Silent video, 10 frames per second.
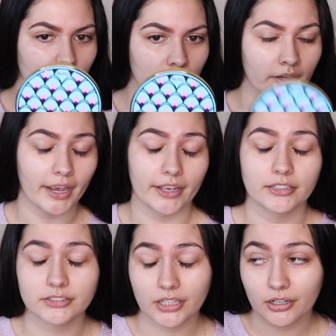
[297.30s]
okay,
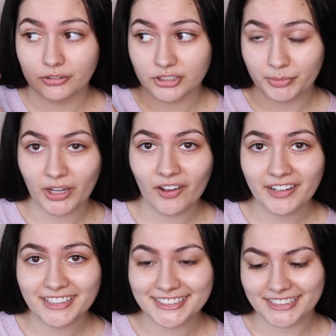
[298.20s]
so to be
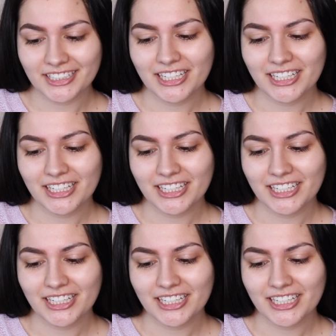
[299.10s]
honest,